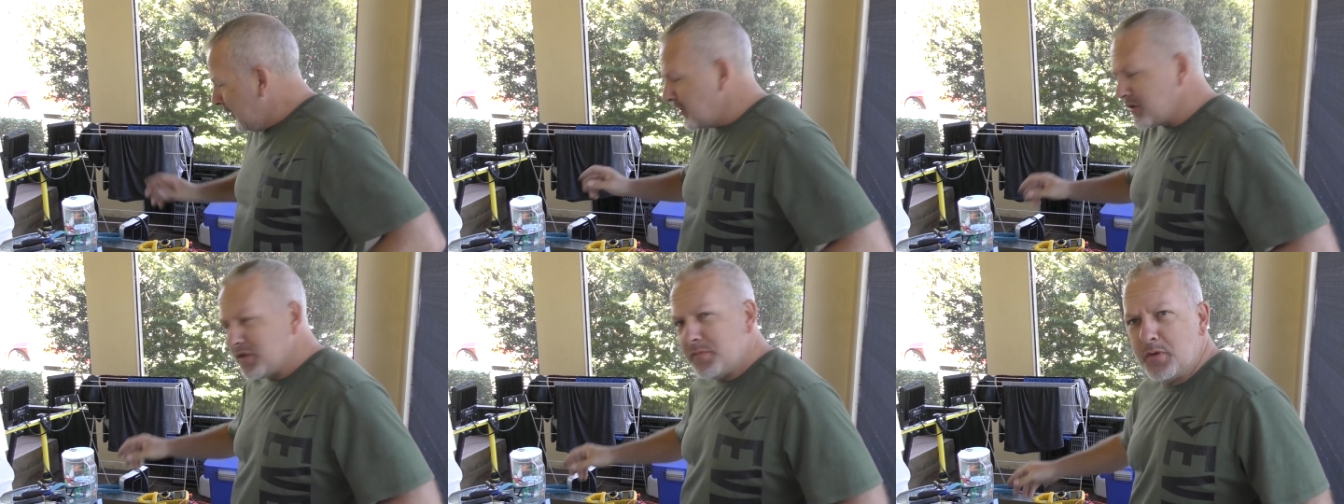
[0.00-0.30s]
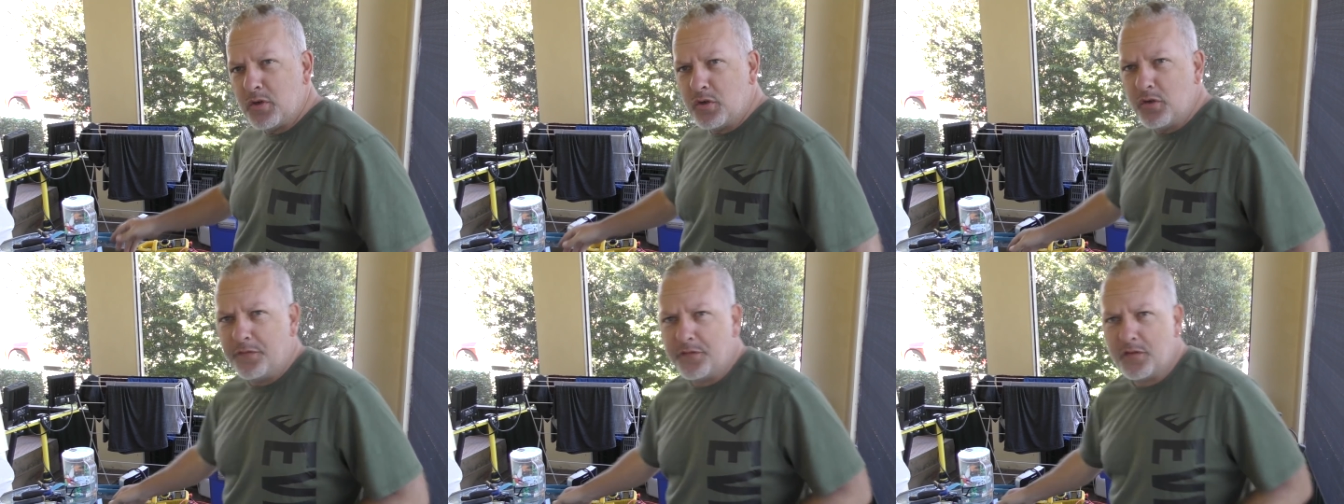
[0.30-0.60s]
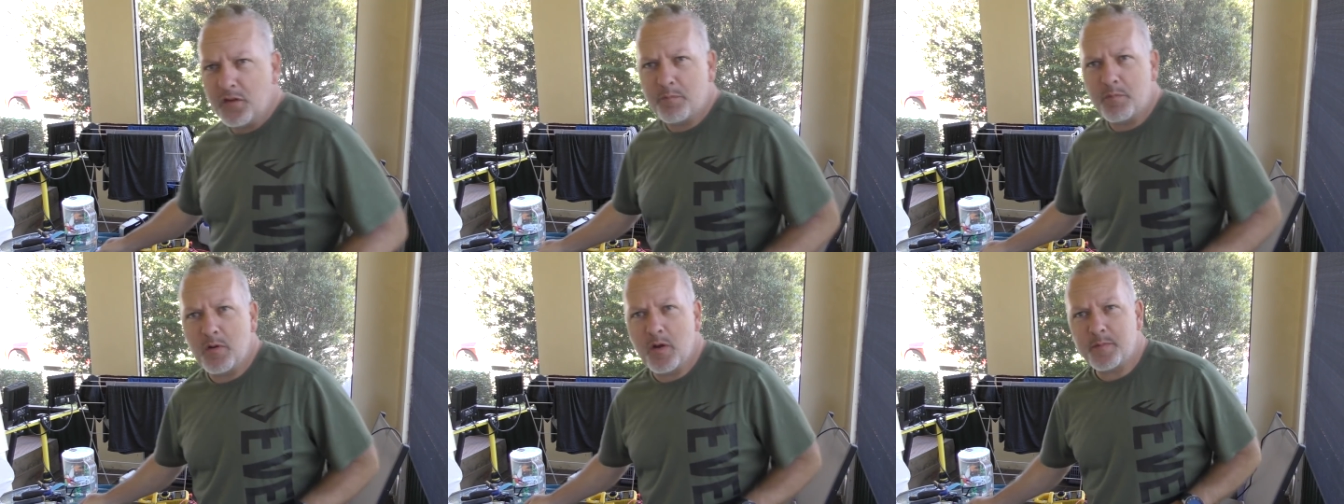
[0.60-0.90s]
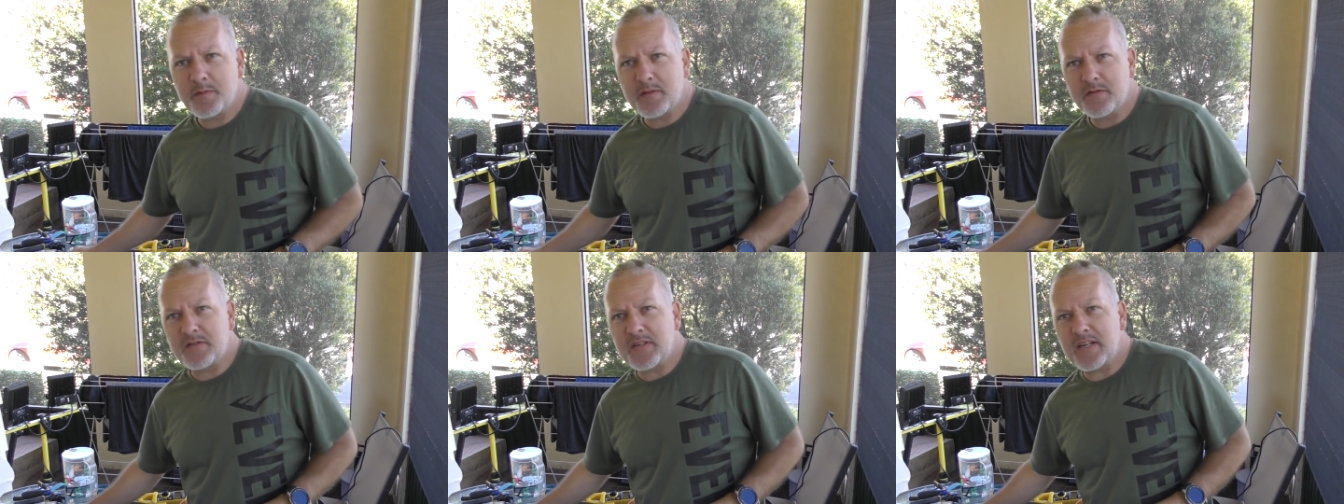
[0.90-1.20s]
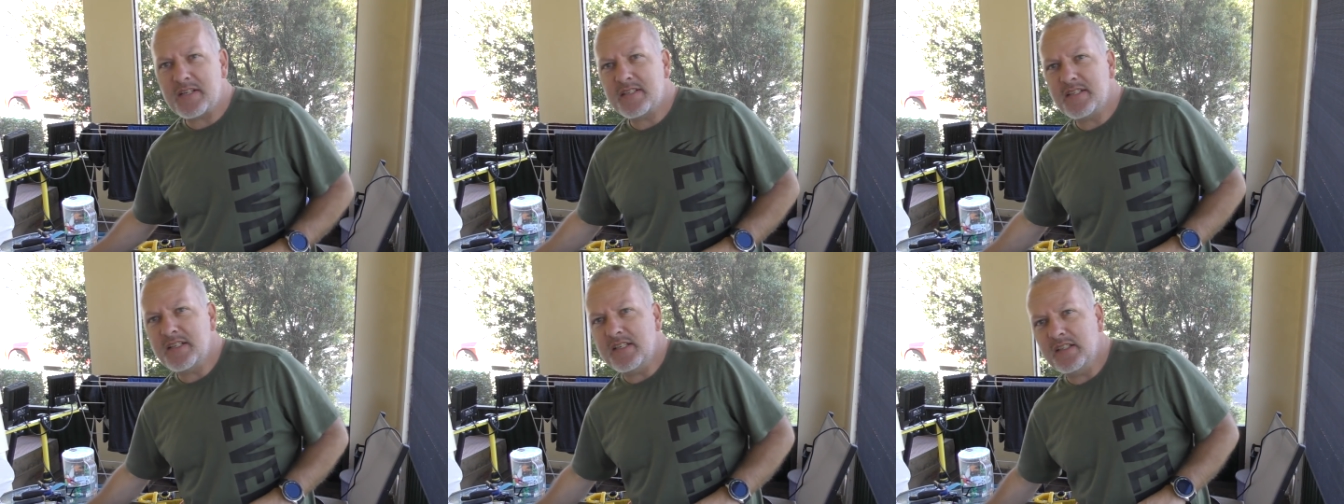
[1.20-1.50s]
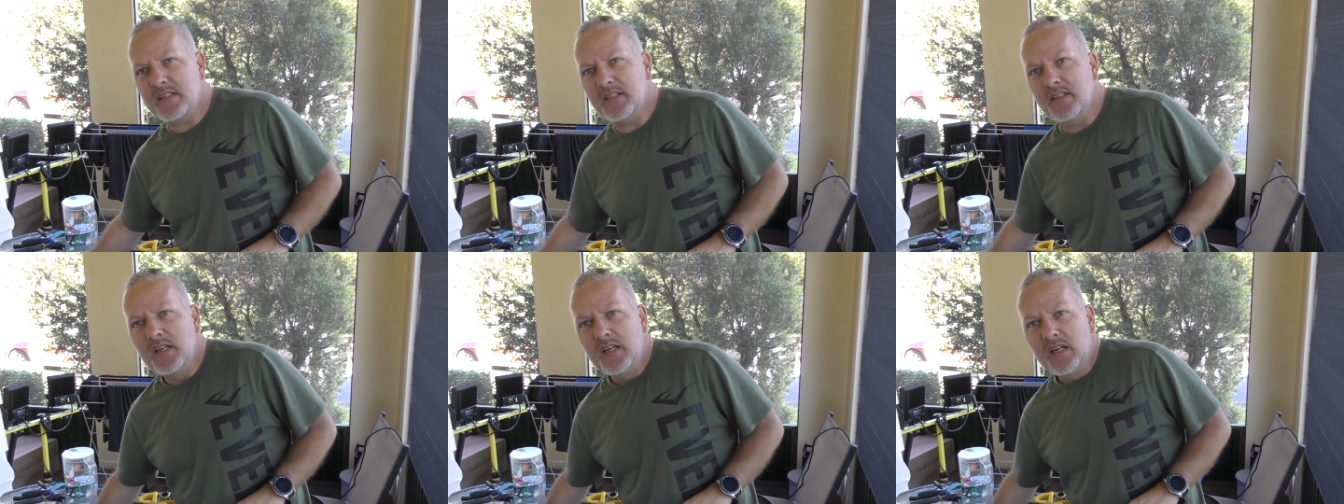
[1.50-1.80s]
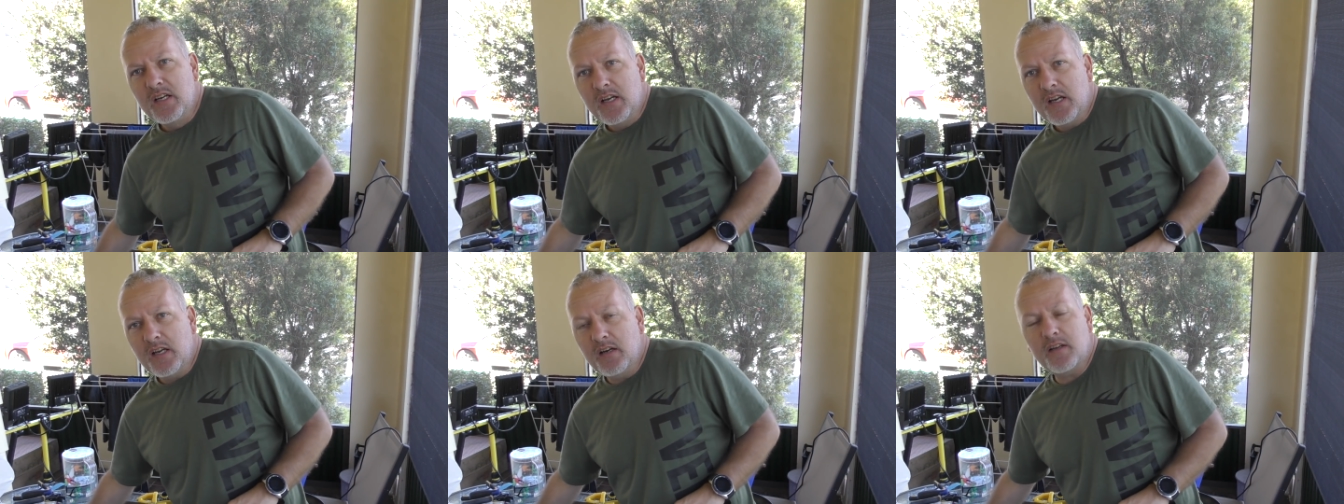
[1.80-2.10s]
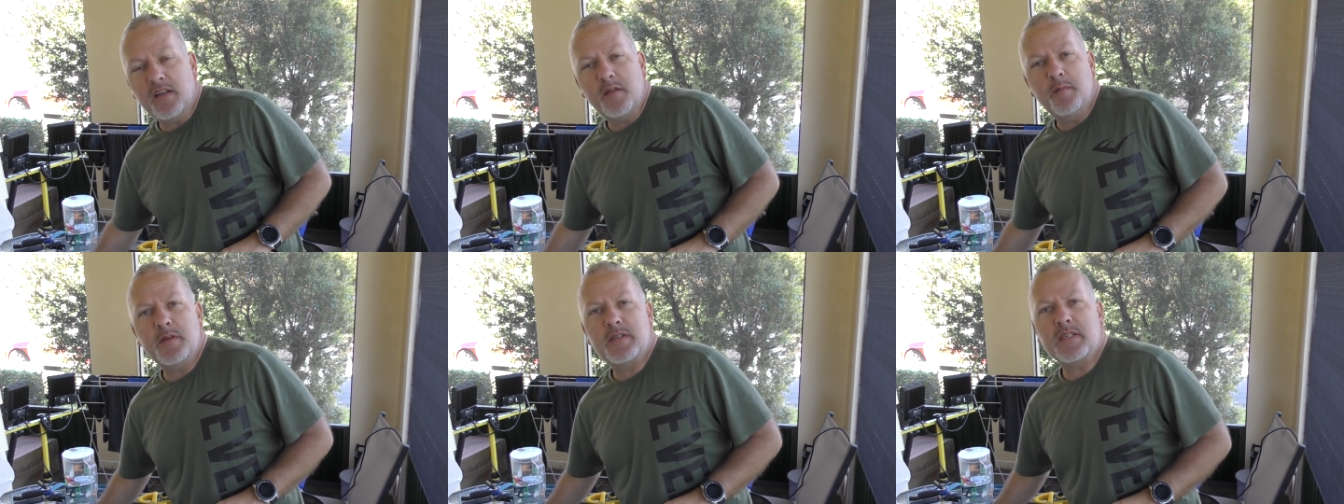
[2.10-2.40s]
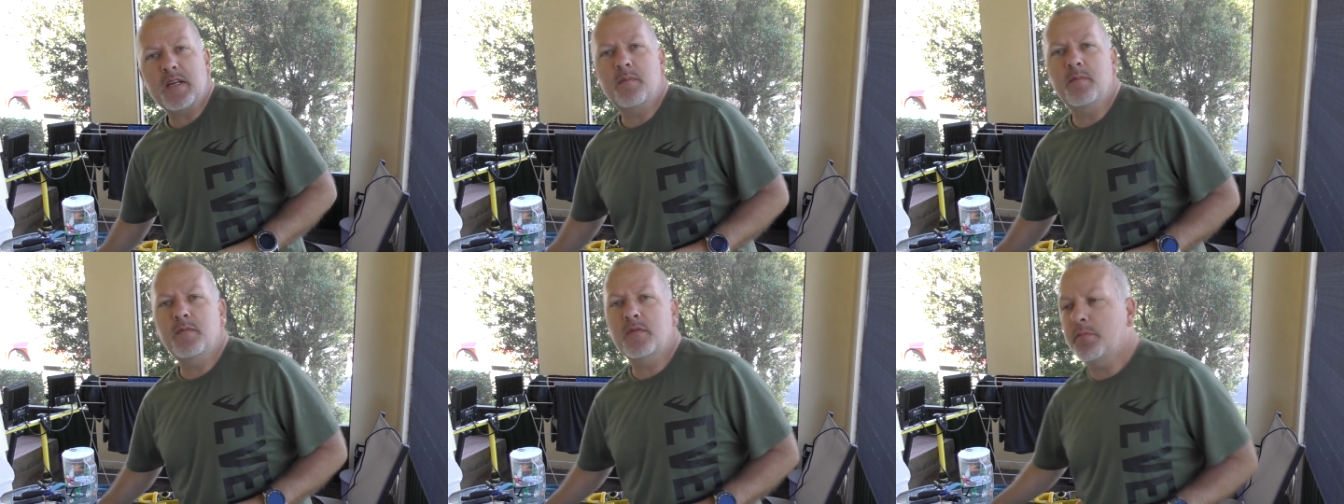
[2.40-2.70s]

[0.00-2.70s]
this will be good for the purpose of testing, and it'll give me something